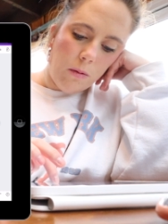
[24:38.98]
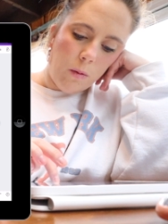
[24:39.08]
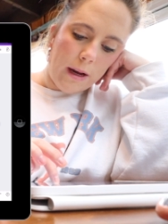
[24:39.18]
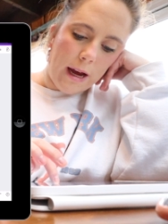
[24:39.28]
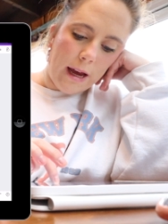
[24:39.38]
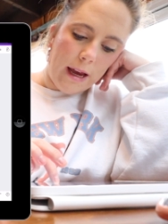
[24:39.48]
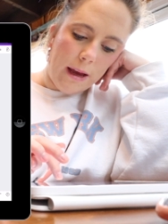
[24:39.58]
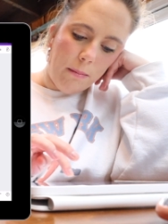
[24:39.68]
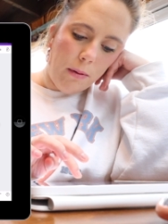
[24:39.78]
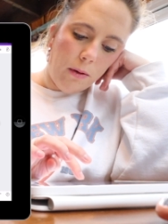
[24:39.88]
when
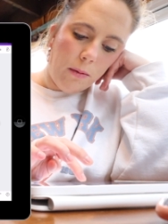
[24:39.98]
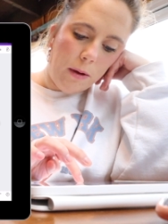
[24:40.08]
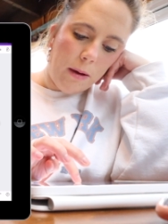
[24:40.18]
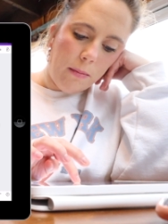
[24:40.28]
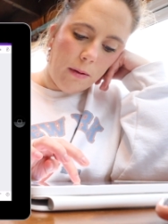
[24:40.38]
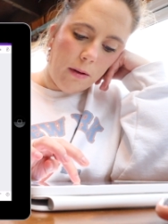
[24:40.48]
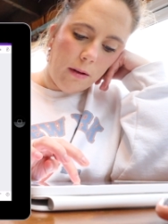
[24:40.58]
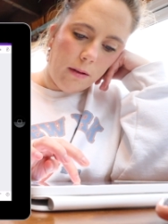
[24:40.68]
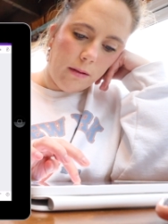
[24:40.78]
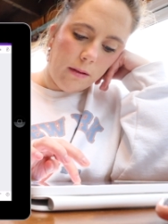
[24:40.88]
I pull
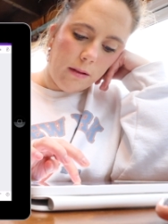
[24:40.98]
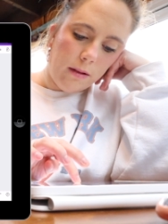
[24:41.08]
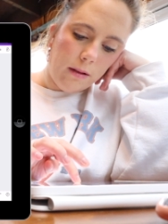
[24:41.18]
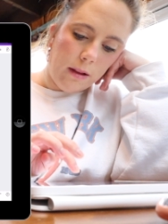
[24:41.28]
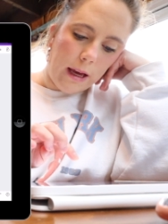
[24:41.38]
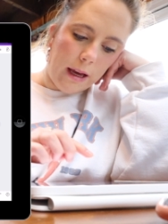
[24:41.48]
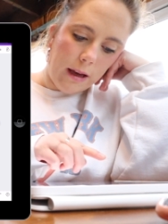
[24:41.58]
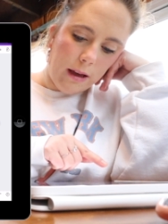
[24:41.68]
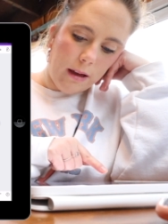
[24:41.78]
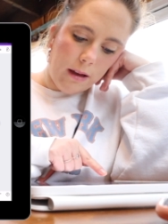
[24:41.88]
people
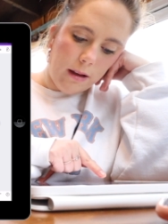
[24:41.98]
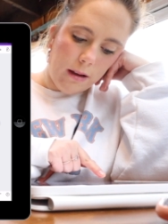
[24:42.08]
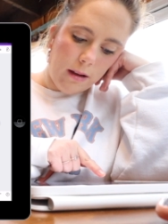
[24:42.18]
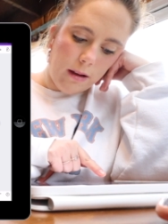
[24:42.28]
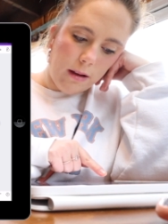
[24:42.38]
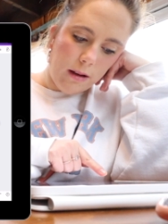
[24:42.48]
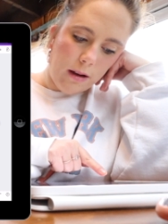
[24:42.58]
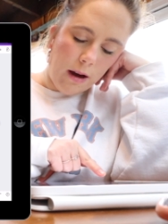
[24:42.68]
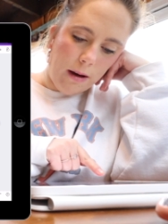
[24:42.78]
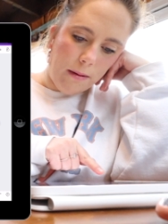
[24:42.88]
like
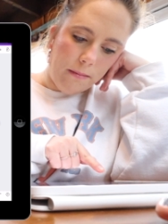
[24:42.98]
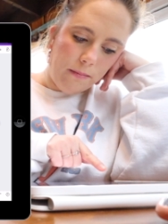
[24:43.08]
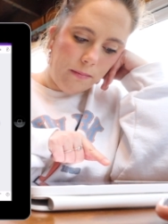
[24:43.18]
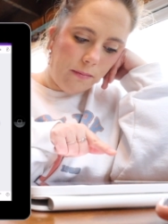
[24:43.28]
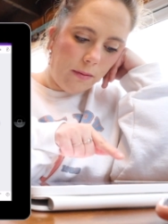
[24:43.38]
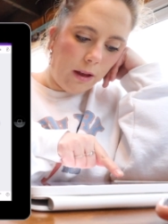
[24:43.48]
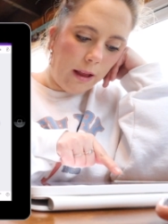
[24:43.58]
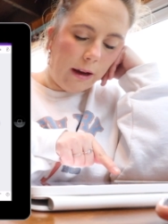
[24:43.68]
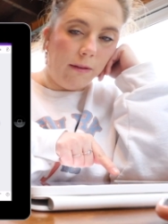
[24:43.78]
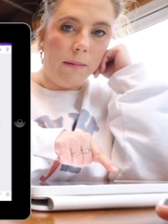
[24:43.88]

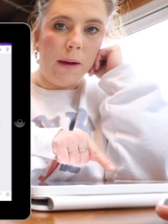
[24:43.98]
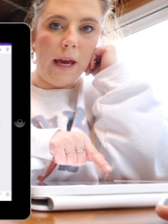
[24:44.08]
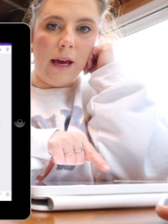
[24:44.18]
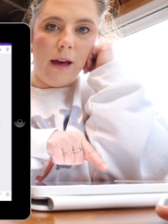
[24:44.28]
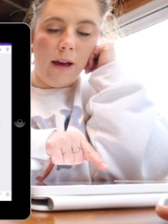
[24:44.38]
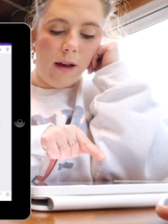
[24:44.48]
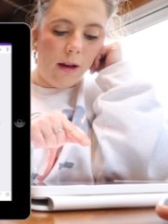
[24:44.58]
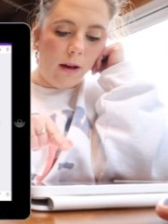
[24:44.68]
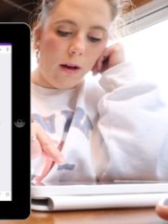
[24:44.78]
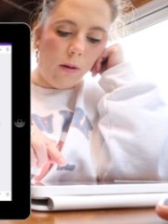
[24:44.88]
Libby
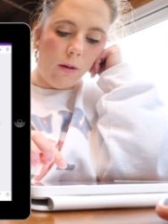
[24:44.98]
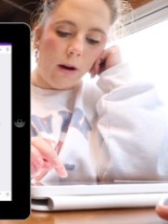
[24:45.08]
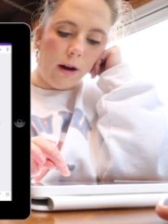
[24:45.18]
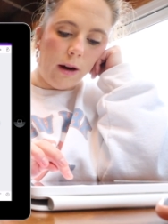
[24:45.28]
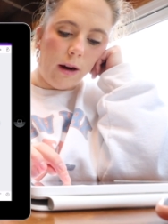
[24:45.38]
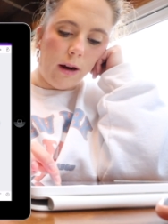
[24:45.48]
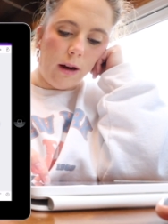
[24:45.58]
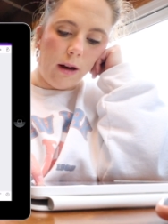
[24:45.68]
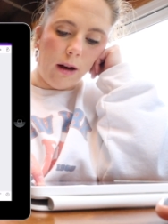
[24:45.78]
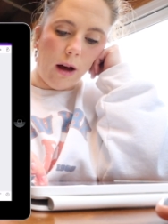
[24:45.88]
or
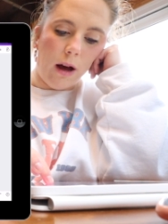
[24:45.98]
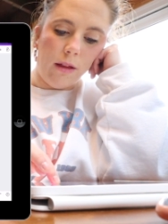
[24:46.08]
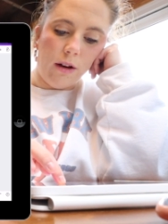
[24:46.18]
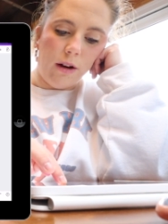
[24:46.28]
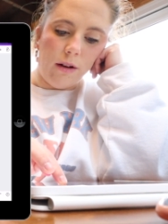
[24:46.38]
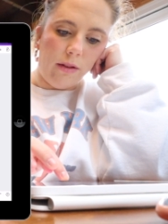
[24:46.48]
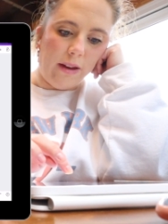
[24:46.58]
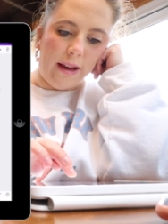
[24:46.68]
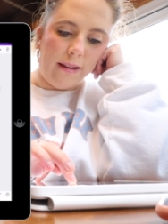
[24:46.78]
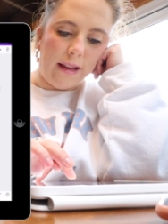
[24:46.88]
other
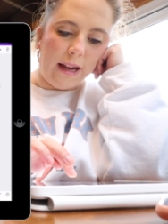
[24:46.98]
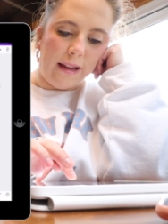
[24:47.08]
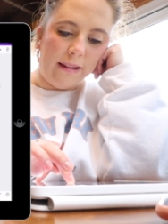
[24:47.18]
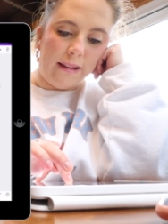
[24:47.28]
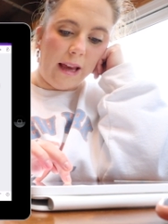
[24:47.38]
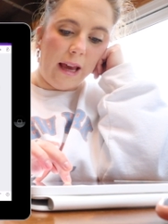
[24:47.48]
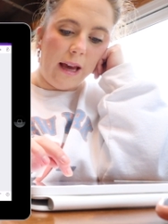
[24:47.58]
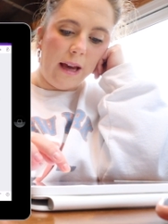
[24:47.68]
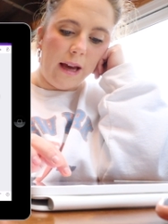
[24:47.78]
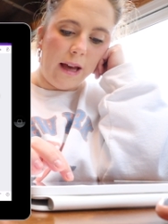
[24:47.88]
things that I see,
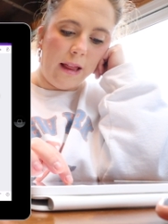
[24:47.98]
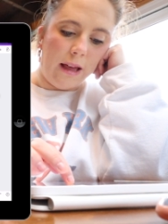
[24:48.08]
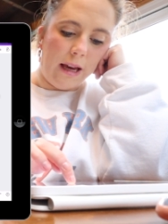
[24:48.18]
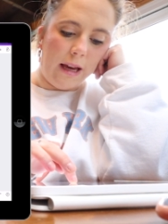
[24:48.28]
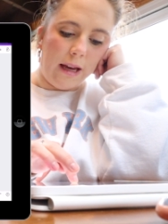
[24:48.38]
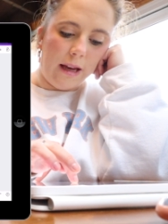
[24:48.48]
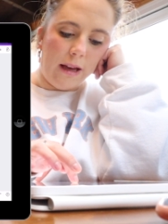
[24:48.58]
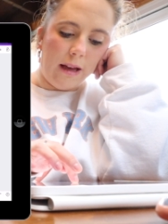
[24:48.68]
and like